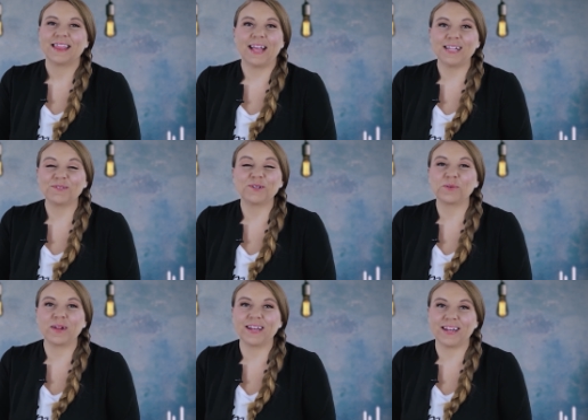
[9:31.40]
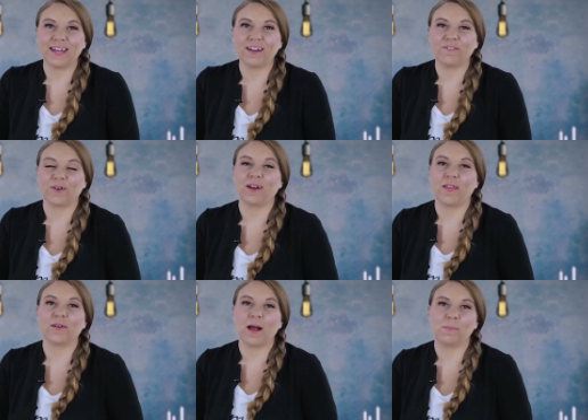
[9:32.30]
Thanks for joining in for
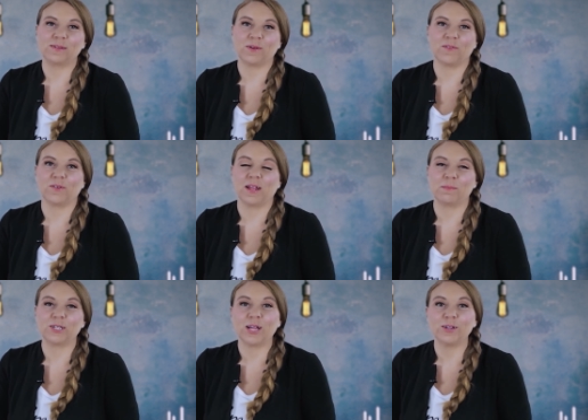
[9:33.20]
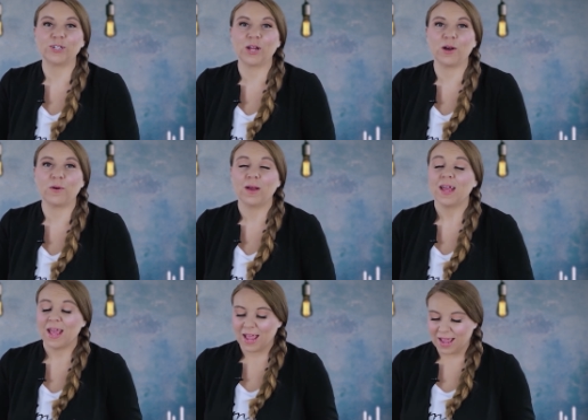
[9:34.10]
another episode of Renee Machel Show
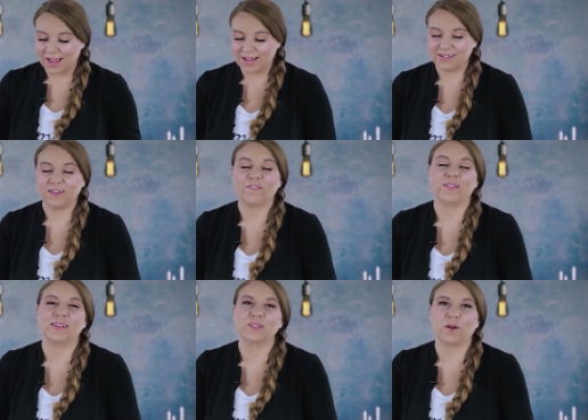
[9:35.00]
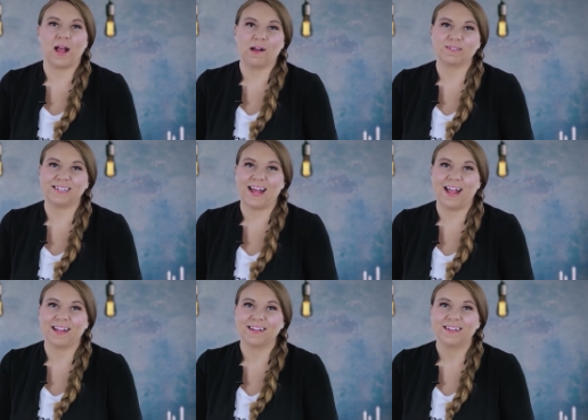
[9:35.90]
and for this craft
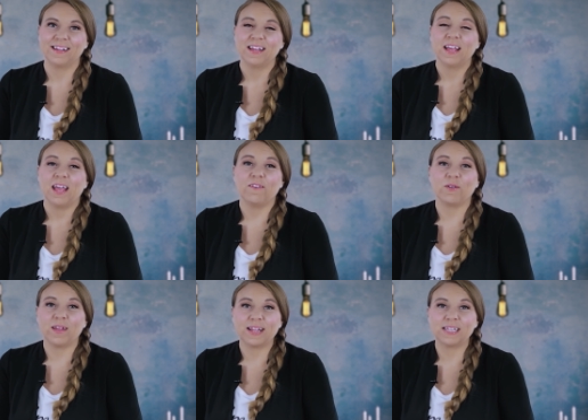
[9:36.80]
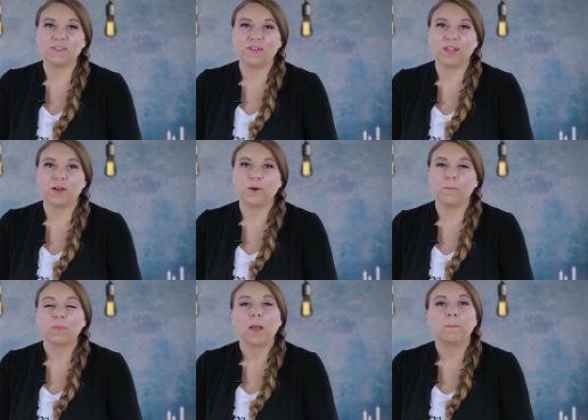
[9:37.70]
today. If you like this video,
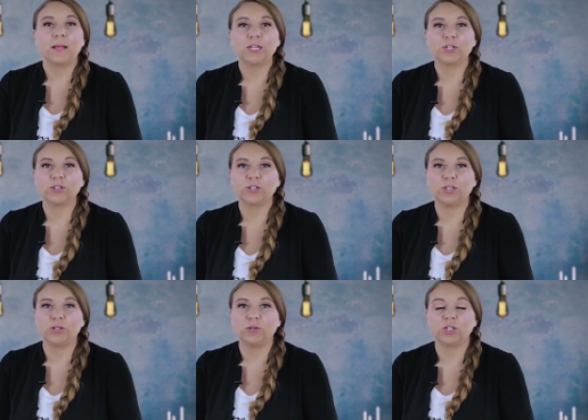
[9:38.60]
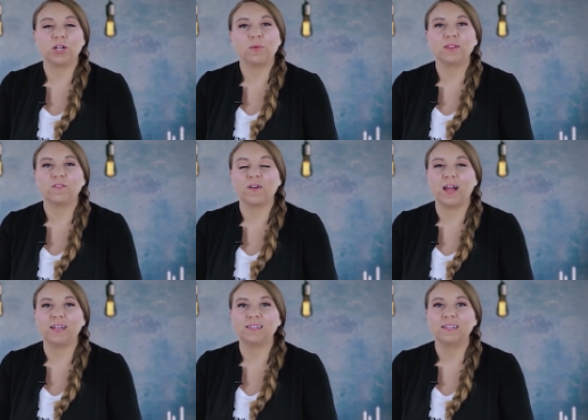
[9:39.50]
be sure to share it with a
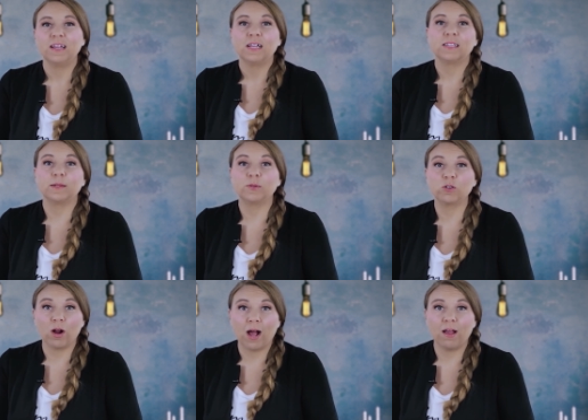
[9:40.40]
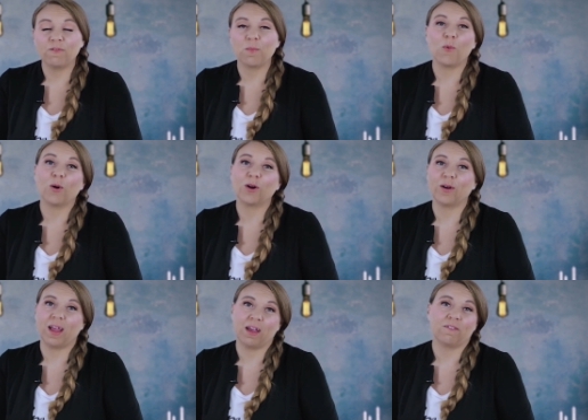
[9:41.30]
friend, subscribe for more
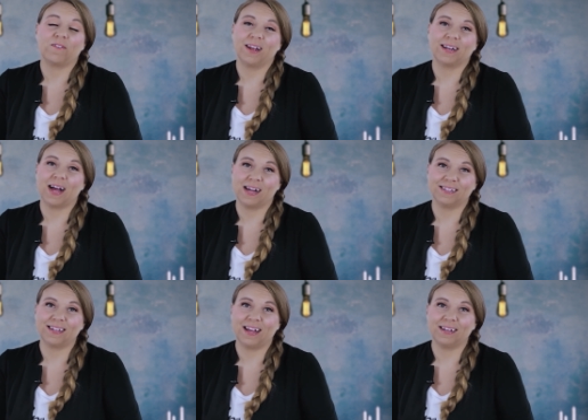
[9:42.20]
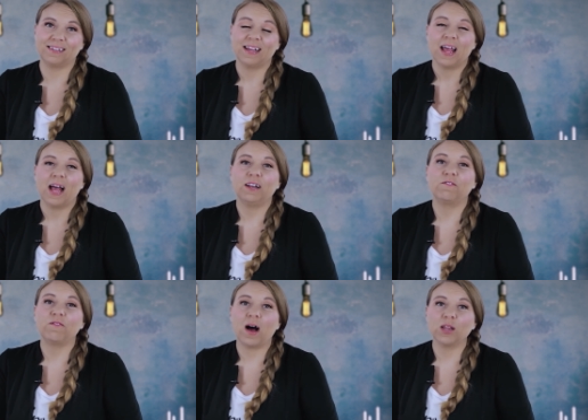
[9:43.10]
great fun content, and
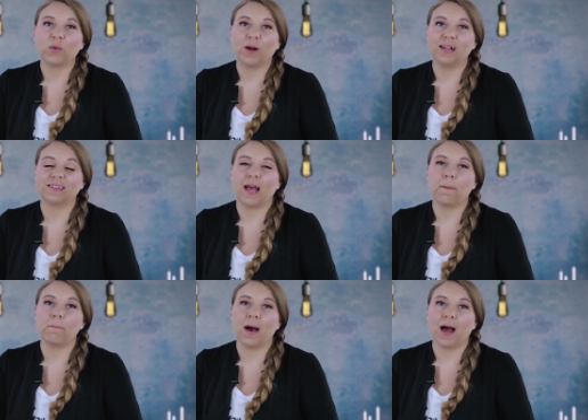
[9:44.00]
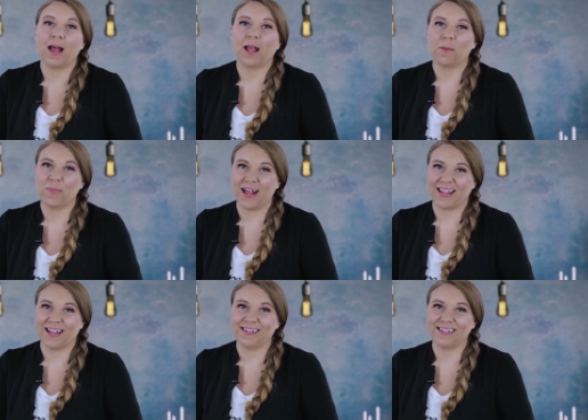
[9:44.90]
follow us at My Pet
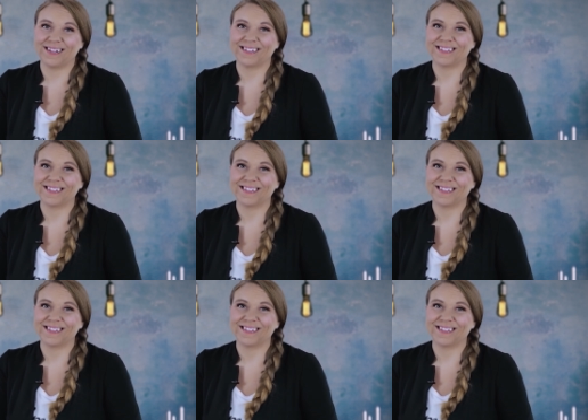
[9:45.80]
Candy.